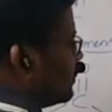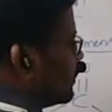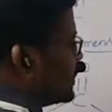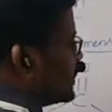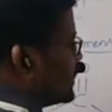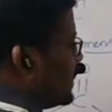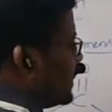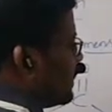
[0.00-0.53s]
That
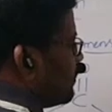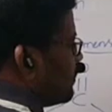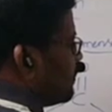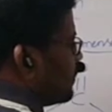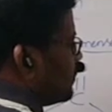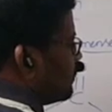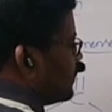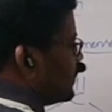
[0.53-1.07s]
C double
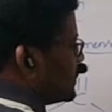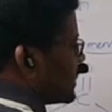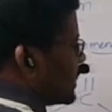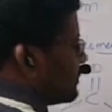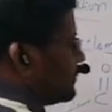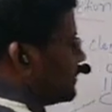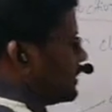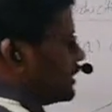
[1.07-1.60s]
bond O is
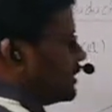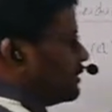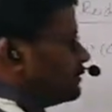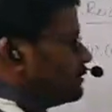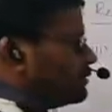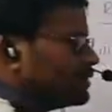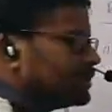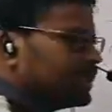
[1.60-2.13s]
converted to
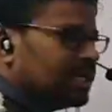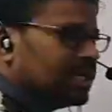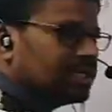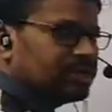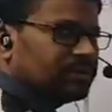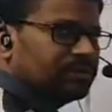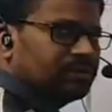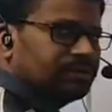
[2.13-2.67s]

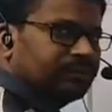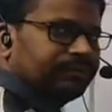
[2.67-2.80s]
CH2.